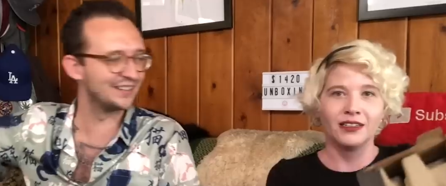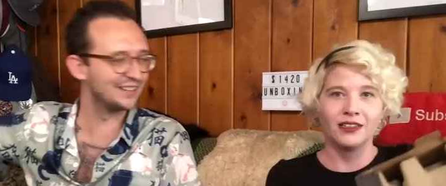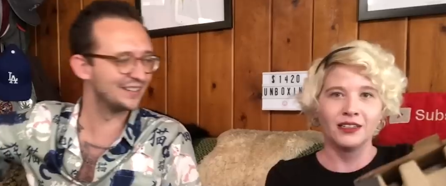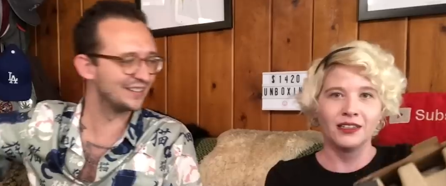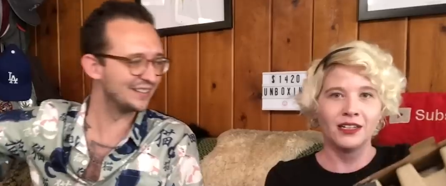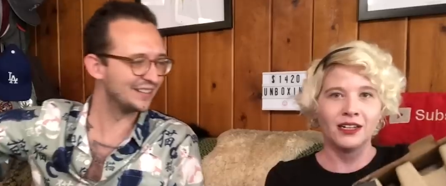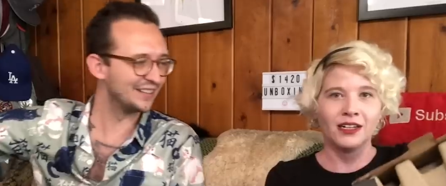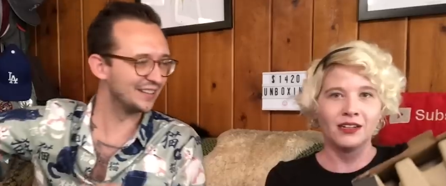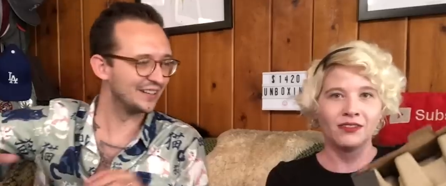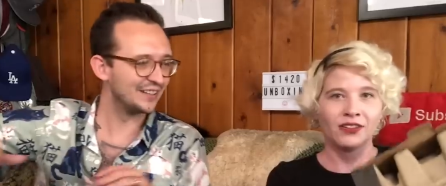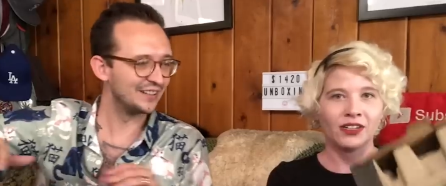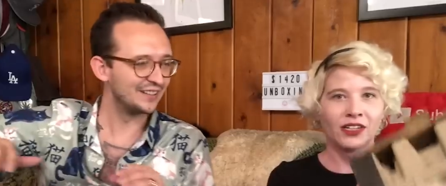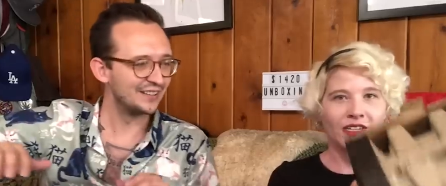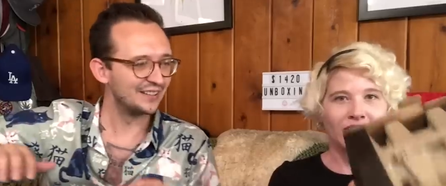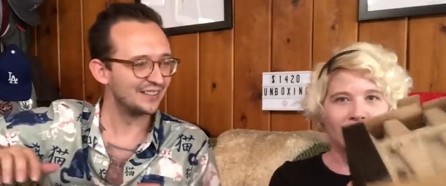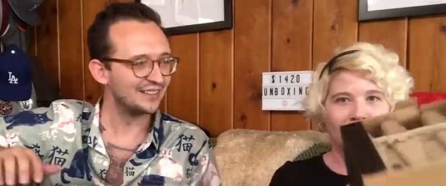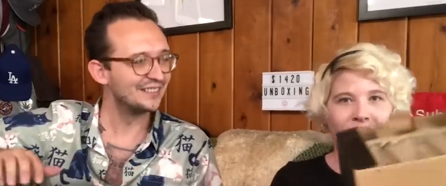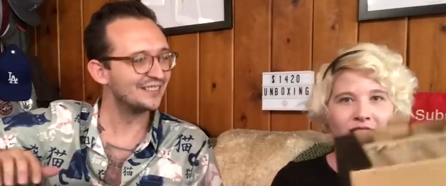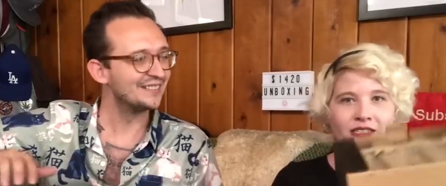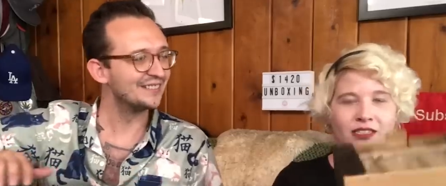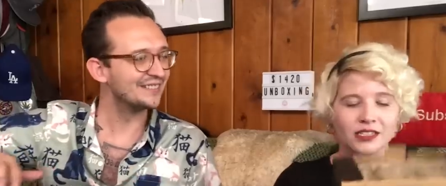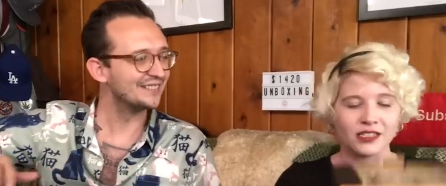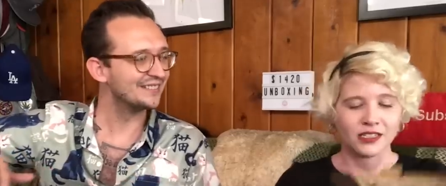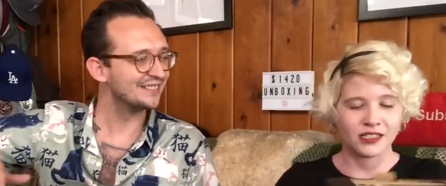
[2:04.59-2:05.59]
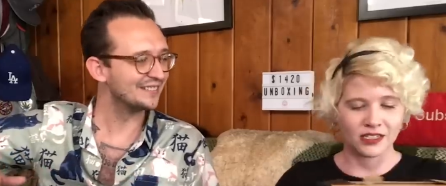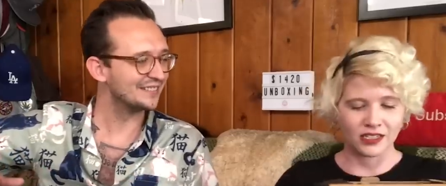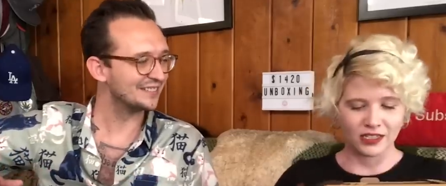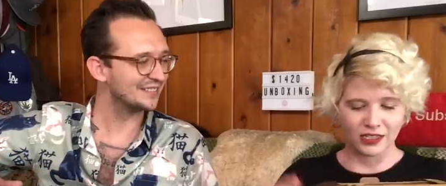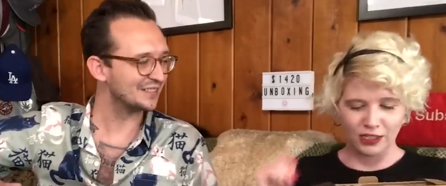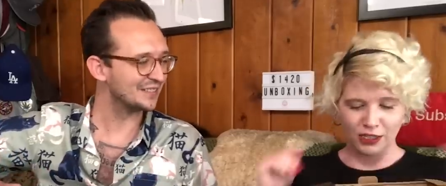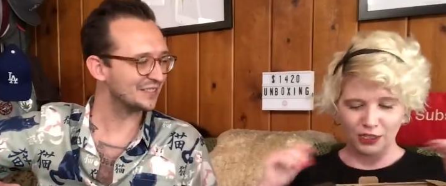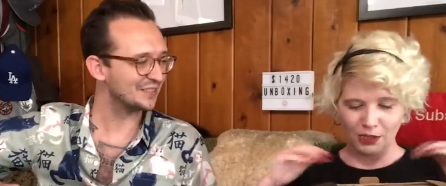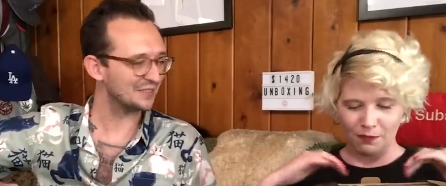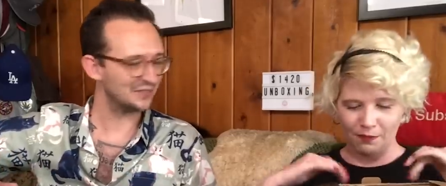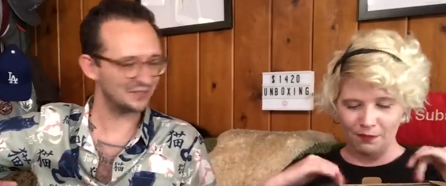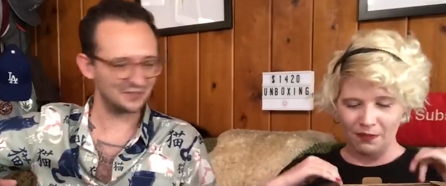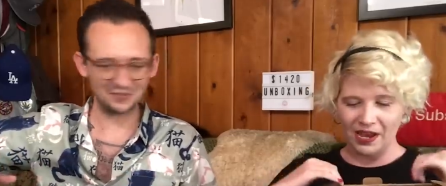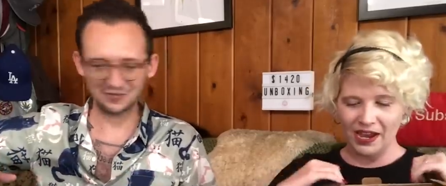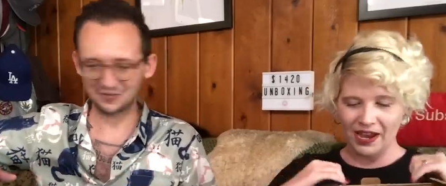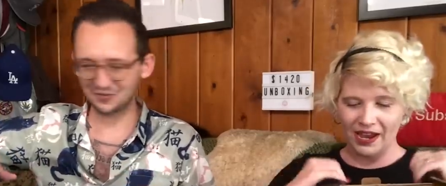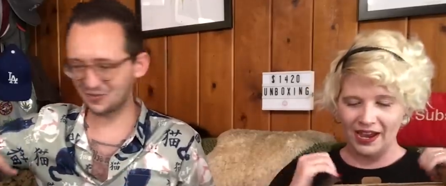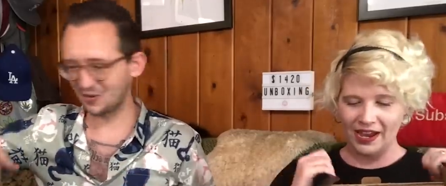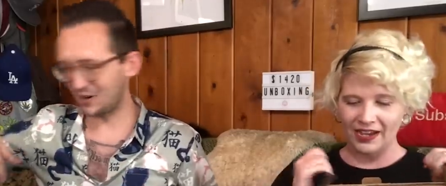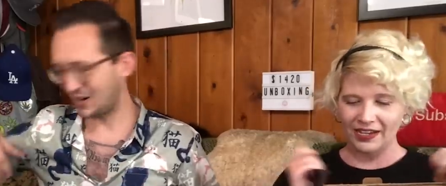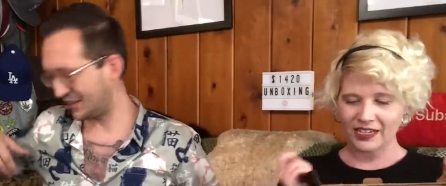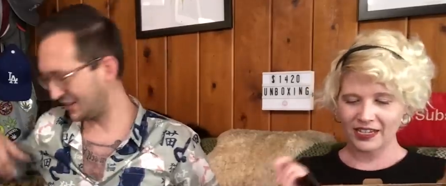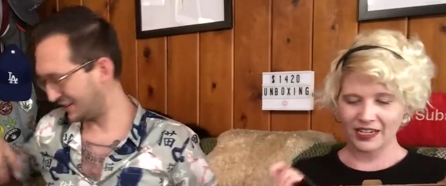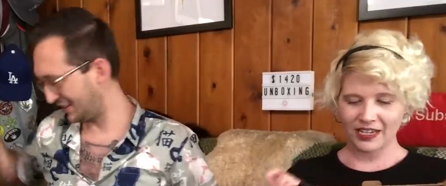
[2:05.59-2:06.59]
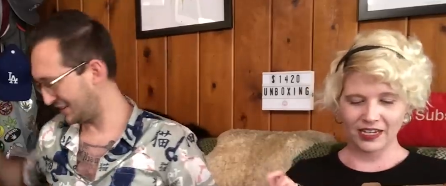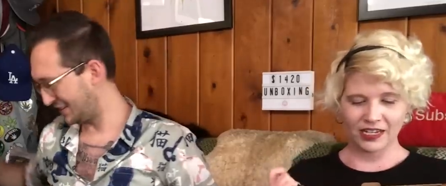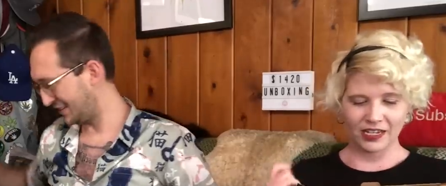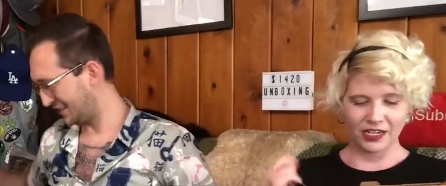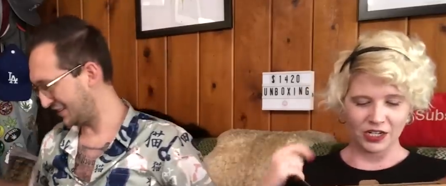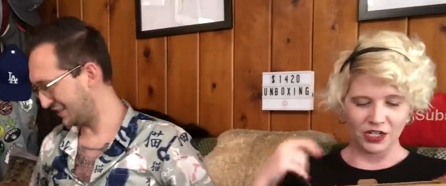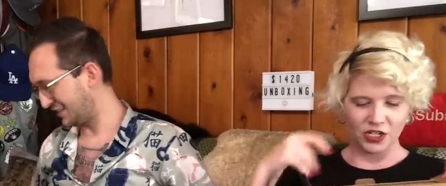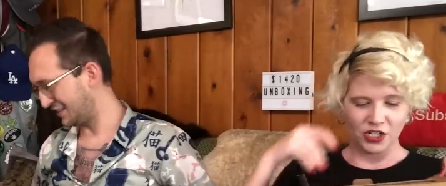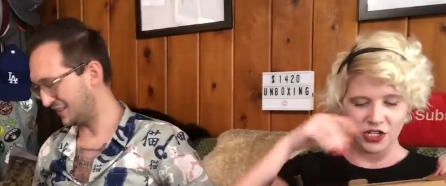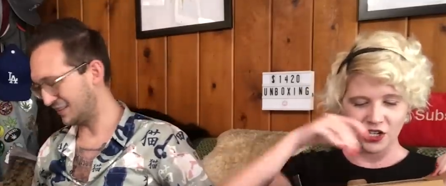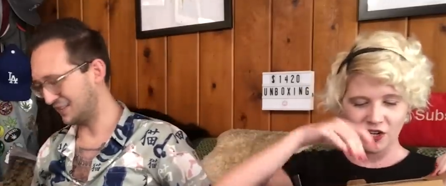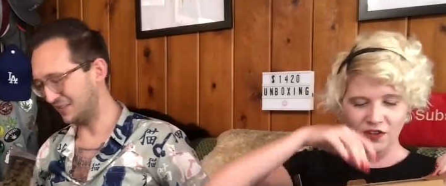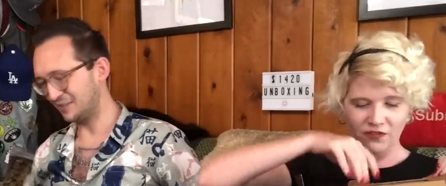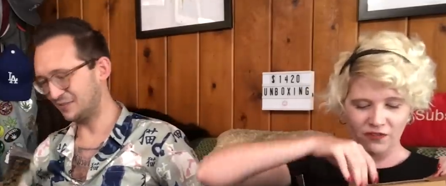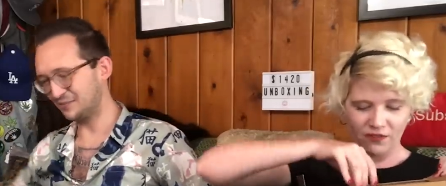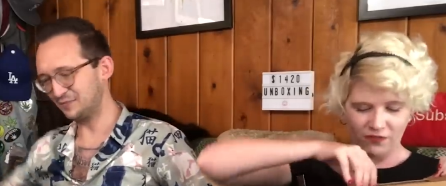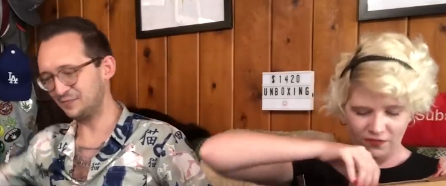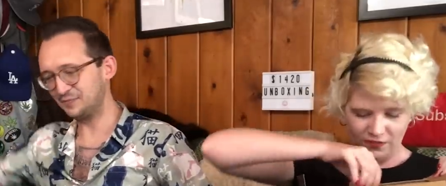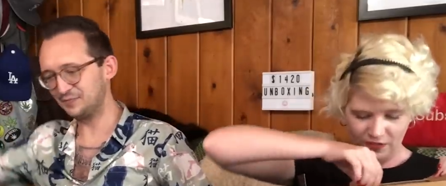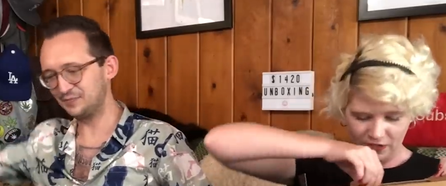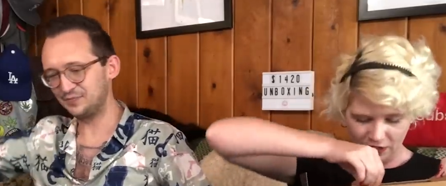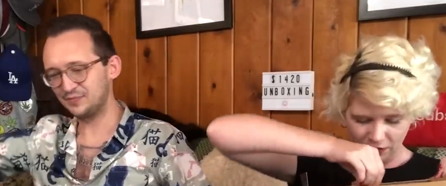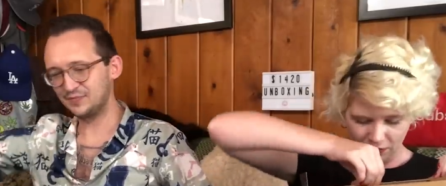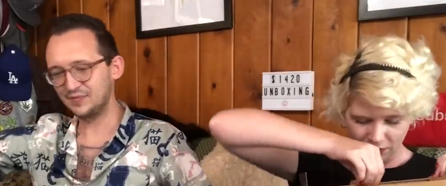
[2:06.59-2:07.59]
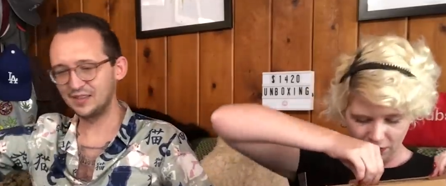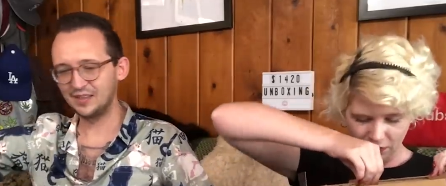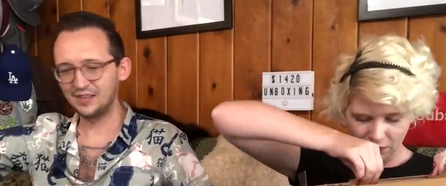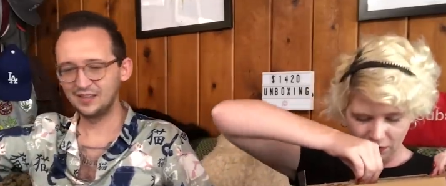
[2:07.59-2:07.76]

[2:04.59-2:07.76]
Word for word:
Speaker 1: love it. This is packaged very